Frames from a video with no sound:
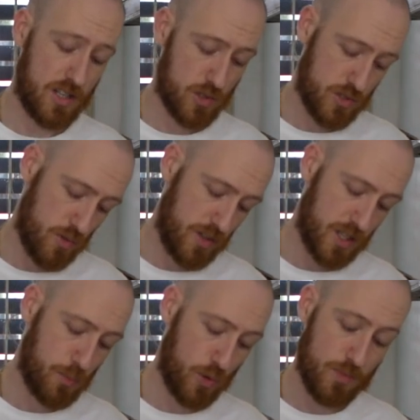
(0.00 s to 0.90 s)
It's also
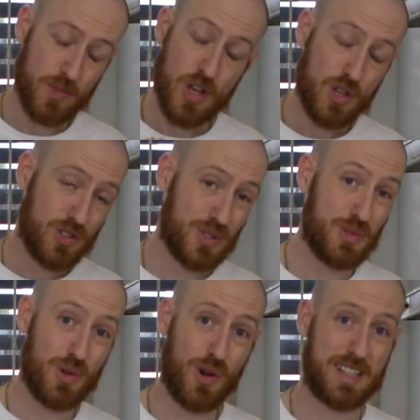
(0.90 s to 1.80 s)
really important,
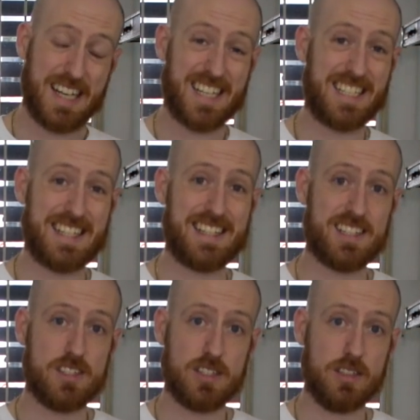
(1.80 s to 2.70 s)
do not cut into
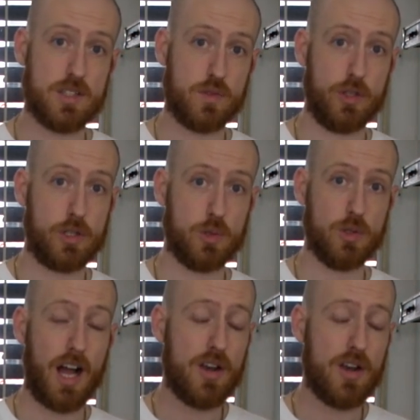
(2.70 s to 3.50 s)
this until it's fully cool.